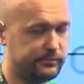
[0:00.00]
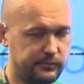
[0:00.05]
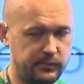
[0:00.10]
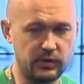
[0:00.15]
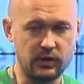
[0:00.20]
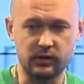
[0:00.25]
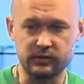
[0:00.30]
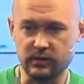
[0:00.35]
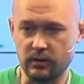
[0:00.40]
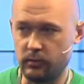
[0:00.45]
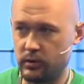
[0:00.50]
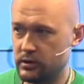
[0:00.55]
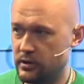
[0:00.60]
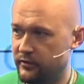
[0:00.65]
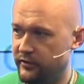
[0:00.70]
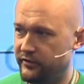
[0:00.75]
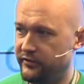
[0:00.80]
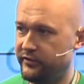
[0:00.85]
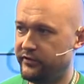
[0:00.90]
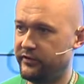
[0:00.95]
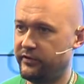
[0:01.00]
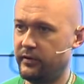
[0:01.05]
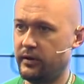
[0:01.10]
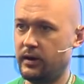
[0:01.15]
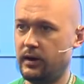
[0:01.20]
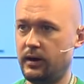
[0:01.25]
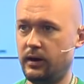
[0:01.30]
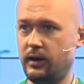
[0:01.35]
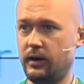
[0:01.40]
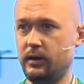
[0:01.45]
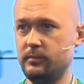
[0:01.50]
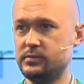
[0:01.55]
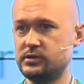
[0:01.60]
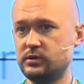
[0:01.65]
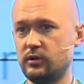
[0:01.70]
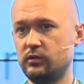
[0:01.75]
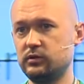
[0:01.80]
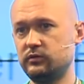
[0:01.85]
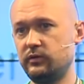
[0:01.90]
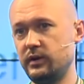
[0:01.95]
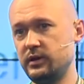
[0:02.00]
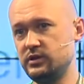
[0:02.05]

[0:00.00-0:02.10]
Igor Artamanov. I'm a software